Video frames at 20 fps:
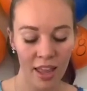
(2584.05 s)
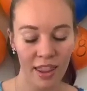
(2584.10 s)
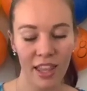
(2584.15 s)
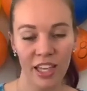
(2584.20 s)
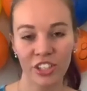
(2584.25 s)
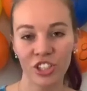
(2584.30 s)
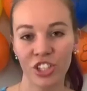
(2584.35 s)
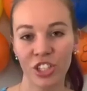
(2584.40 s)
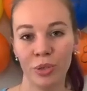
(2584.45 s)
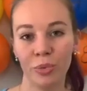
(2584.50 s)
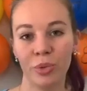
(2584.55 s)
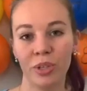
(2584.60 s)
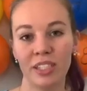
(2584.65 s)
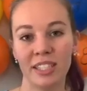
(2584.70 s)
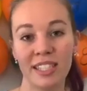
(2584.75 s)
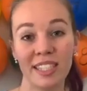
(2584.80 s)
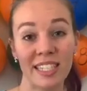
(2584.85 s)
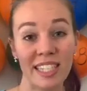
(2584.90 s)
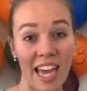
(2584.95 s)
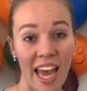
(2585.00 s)
then she
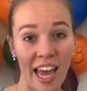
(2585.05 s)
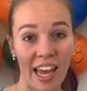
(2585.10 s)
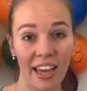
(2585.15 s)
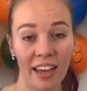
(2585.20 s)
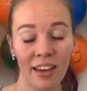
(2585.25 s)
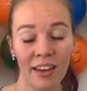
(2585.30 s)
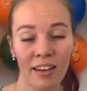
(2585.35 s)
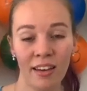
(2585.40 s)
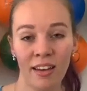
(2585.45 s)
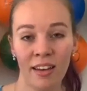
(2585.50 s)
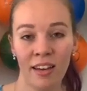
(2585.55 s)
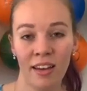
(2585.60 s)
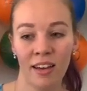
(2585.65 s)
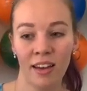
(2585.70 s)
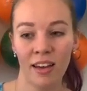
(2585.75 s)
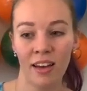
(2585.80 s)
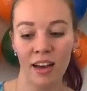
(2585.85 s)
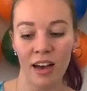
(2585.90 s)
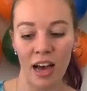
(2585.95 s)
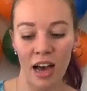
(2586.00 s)
would stay.
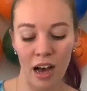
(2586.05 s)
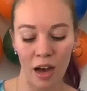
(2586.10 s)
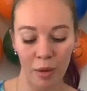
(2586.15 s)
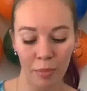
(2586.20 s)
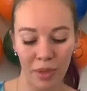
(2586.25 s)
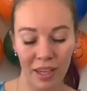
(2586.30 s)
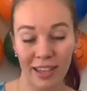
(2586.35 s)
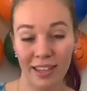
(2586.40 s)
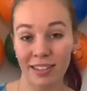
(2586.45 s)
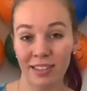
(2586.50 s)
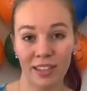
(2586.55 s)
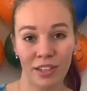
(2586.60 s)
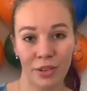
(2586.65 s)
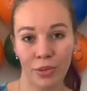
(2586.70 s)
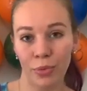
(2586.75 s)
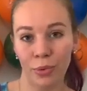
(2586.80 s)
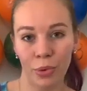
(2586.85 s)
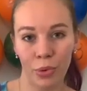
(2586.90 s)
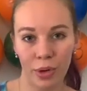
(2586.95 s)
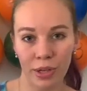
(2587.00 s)
Because
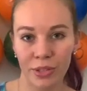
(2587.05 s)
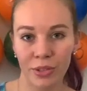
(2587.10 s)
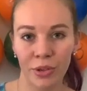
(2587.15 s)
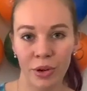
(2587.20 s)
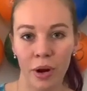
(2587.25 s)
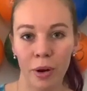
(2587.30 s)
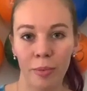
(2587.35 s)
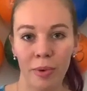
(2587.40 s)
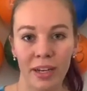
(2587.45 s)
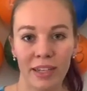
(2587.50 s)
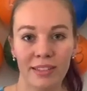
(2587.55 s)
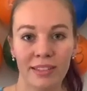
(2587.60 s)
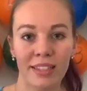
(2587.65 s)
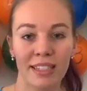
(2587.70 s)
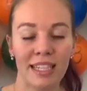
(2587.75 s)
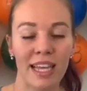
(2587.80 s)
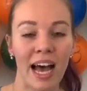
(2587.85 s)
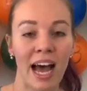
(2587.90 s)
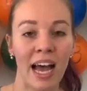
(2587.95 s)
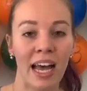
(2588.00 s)
3 oyster openings
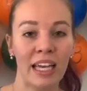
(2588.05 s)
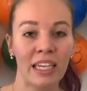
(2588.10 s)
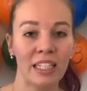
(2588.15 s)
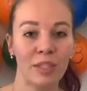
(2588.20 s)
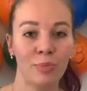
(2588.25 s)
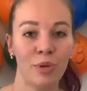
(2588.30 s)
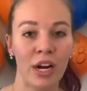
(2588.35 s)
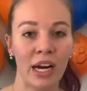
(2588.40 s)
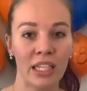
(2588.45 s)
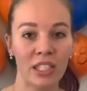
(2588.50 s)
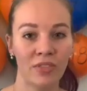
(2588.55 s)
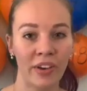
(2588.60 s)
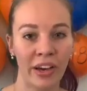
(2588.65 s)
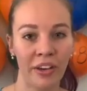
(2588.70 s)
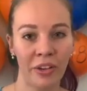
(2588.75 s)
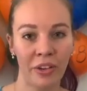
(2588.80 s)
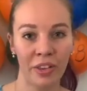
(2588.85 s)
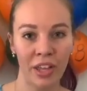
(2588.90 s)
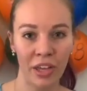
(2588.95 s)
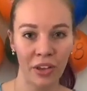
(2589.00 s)
is the highest prize
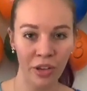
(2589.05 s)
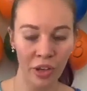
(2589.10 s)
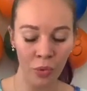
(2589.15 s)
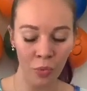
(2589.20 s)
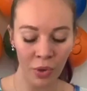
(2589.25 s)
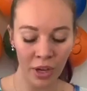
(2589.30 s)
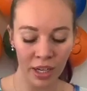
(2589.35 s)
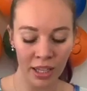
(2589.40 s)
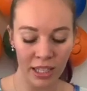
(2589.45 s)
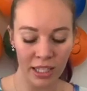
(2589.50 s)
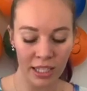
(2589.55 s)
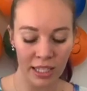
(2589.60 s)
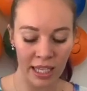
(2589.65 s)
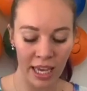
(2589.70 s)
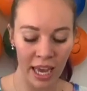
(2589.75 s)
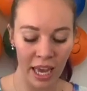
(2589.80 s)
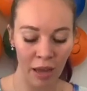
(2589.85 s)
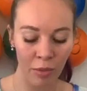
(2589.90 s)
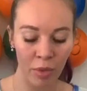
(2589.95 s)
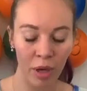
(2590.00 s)
value that you can win in this
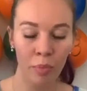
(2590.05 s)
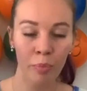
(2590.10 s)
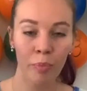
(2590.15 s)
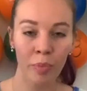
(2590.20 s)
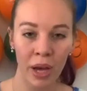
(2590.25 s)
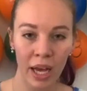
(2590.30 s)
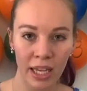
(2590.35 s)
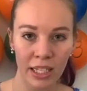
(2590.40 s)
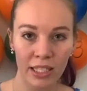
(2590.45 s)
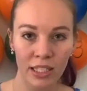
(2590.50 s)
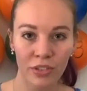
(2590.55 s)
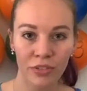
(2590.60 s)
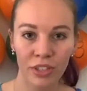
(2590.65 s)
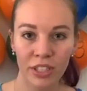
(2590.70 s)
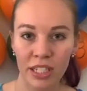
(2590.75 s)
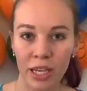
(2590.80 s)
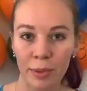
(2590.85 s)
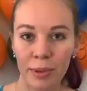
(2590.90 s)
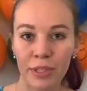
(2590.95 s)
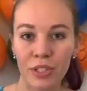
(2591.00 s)
game, but for
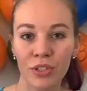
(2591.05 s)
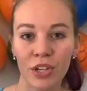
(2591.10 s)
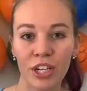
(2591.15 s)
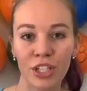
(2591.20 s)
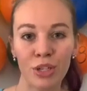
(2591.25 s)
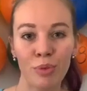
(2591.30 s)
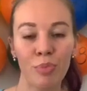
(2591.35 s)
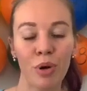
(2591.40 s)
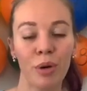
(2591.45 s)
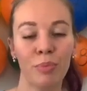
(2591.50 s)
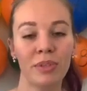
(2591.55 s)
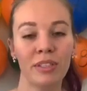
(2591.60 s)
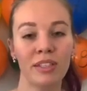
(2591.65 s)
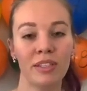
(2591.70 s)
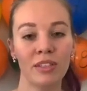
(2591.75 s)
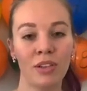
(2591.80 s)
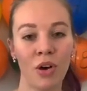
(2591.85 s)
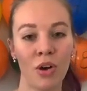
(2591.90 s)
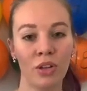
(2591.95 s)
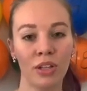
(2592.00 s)
demonstration
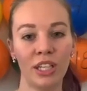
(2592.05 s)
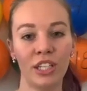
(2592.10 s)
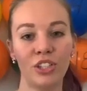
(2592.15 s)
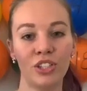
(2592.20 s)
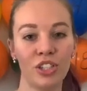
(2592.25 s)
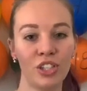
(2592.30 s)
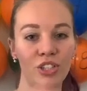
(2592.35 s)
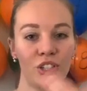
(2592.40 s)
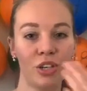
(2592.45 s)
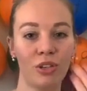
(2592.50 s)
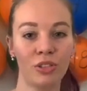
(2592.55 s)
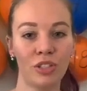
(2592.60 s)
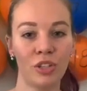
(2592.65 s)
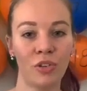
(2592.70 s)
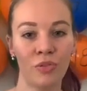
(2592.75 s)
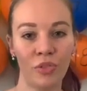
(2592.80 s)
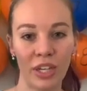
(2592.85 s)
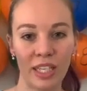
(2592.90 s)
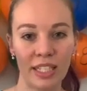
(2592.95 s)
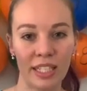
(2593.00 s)
purposes only, she chose to
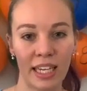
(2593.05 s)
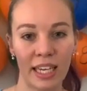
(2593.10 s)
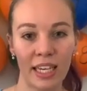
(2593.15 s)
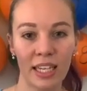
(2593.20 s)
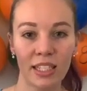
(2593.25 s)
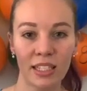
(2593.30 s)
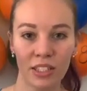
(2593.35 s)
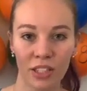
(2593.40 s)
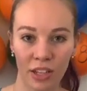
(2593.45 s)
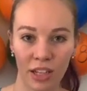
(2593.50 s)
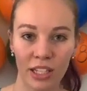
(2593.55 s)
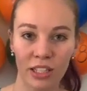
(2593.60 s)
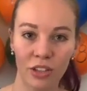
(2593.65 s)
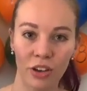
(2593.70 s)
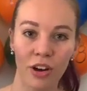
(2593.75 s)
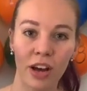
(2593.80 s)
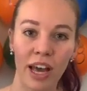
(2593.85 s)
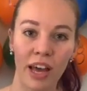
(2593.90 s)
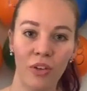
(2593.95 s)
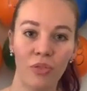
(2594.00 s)
risk it. So let's
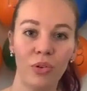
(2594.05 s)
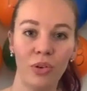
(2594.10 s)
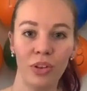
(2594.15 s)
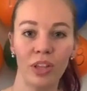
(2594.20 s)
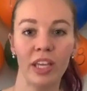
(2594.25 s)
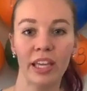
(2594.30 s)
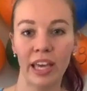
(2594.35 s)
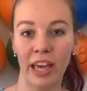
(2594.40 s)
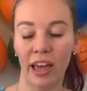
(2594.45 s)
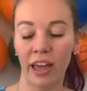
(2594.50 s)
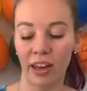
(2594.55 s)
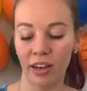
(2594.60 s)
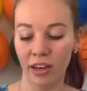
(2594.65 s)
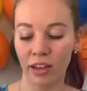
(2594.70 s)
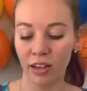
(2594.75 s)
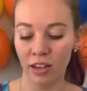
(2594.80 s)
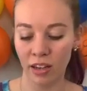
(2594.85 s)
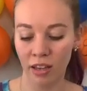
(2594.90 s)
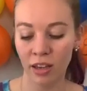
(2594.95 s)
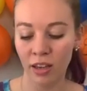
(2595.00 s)
go ahead and roll
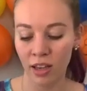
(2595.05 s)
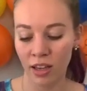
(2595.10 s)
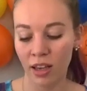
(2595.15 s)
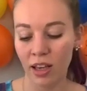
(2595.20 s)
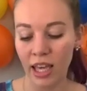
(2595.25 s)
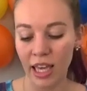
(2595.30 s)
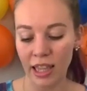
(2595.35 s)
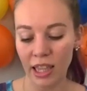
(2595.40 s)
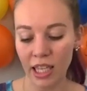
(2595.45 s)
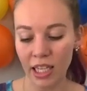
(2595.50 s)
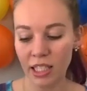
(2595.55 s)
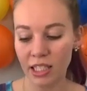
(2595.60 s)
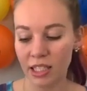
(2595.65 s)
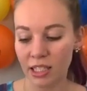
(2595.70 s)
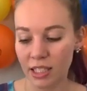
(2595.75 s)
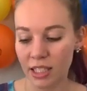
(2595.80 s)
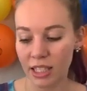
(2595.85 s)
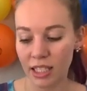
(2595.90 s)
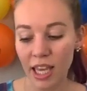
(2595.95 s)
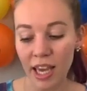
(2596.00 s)
again. And
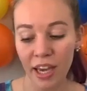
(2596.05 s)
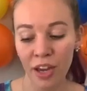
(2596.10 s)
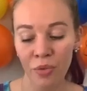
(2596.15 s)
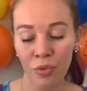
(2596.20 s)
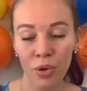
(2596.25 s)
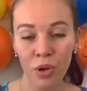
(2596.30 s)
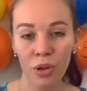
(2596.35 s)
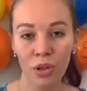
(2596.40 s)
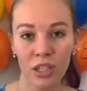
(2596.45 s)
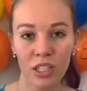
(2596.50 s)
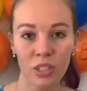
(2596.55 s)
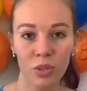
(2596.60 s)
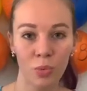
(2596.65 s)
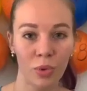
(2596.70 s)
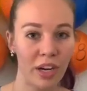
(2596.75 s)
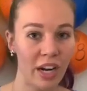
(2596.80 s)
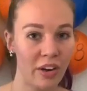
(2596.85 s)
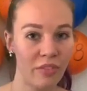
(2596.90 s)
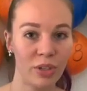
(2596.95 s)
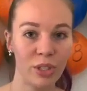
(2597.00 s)
this second roll is
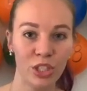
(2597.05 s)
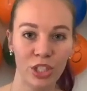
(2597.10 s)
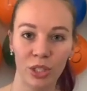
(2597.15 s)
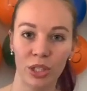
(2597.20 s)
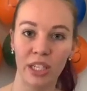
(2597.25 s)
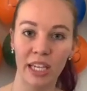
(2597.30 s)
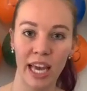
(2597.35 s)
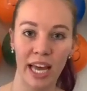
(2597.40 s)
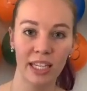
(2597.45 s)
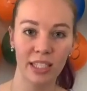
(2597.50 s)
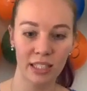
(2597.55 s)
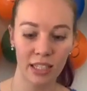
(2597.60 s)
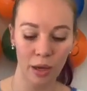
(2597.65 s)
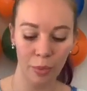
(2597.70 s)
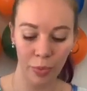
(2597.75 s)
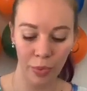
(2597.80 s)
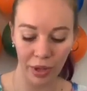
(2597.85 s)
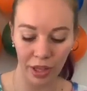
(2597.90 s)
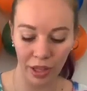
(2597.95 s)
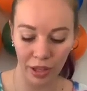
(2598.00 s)
whatever she ends
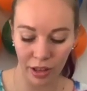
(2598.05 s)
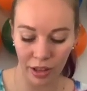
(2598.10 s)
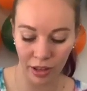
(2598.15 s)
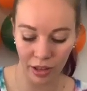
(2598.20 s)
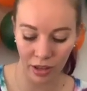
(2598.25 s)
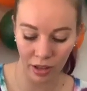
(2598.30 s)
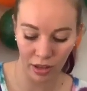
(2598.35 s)
up with.